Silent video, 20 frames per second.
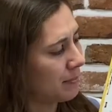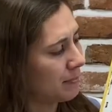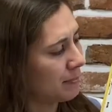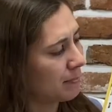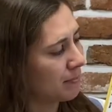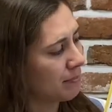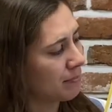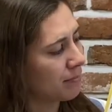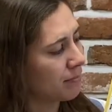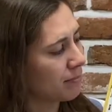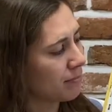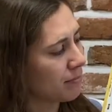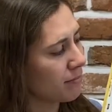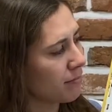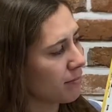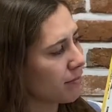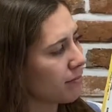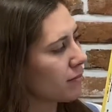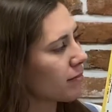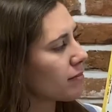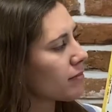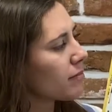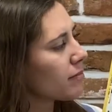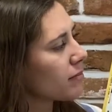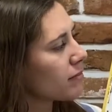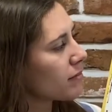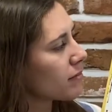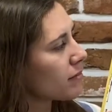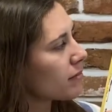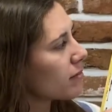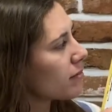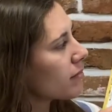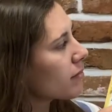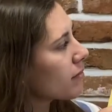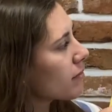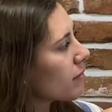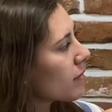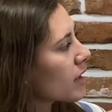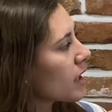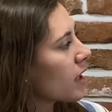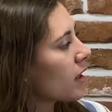Nobody speaks.